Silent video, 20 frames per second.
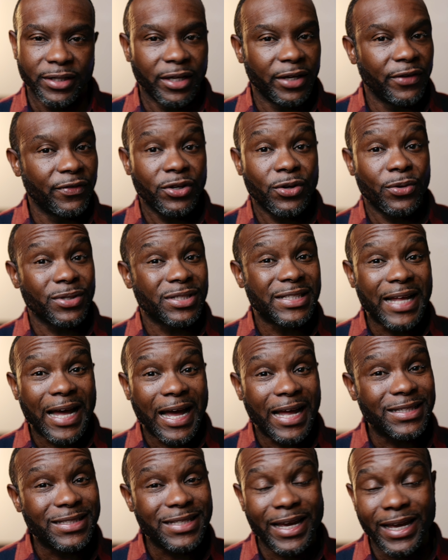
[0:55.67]
Even though it's
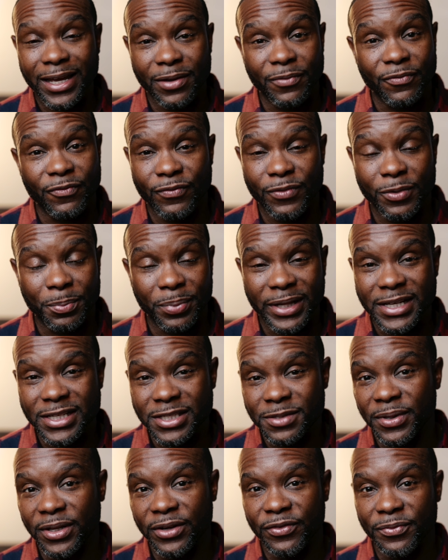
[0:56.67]
not taking
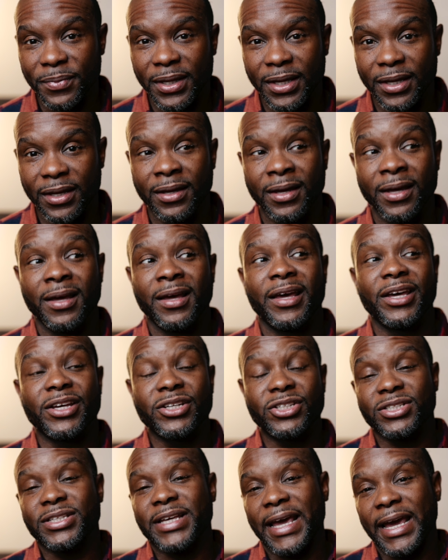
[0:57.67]
replacement of me, it's
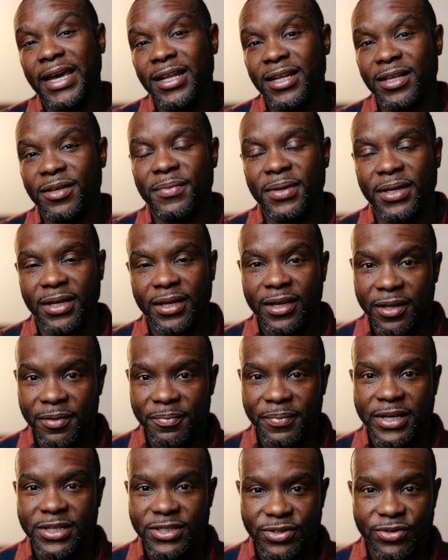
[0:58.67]
just aiding me in
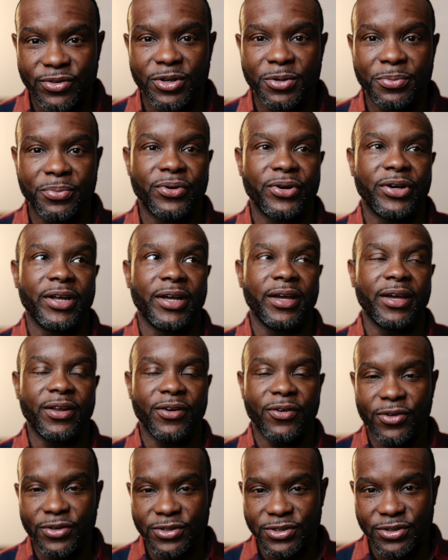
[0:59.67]
my storyboarding and
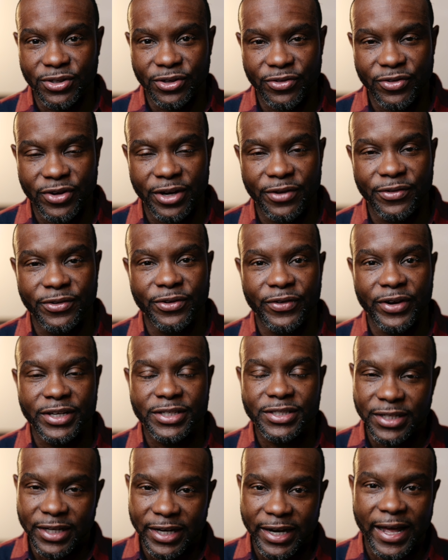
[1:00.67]
also the creative
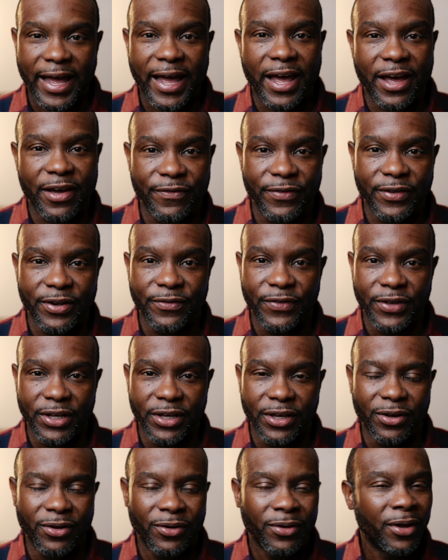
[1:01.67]
direction that I have for the
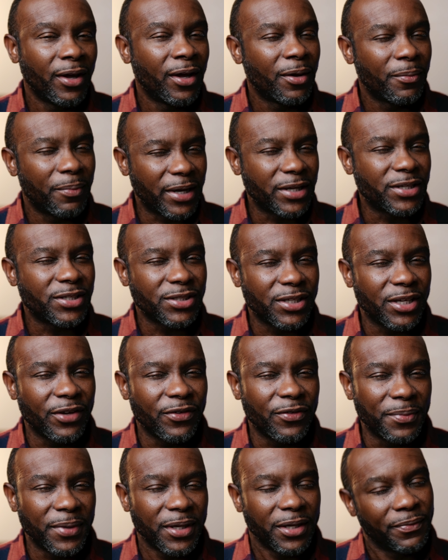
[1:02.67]
video by just
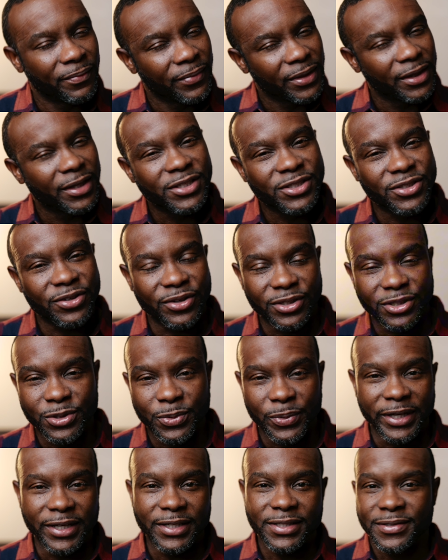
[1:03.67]
giving me certain
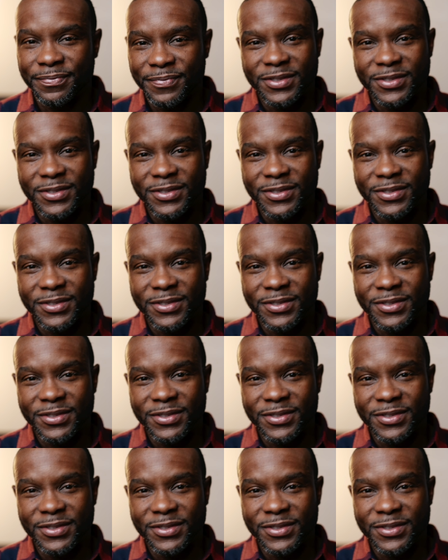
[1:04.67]
tweaks.